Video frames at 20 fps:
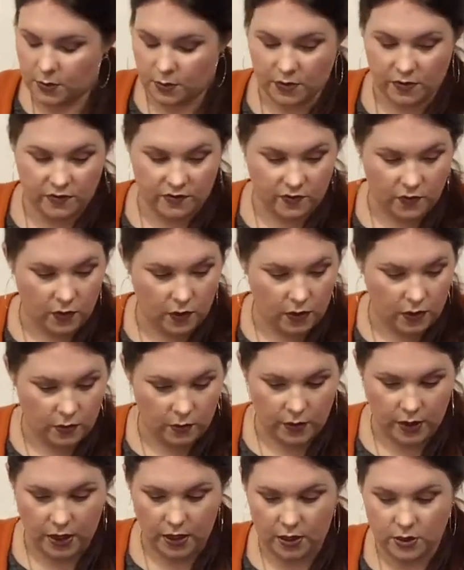before
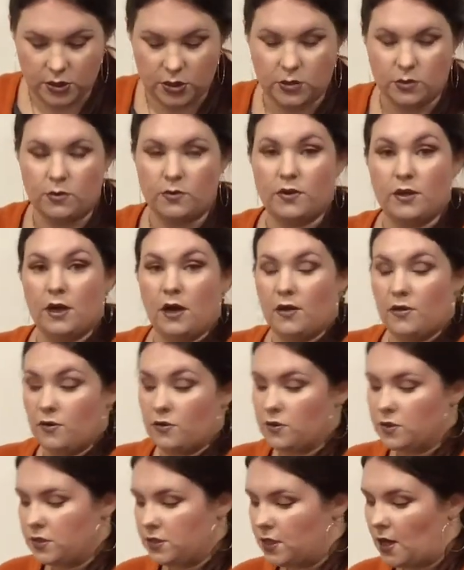we do the other
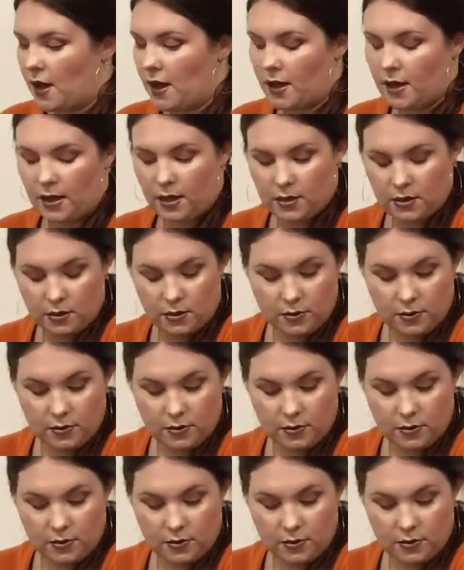side.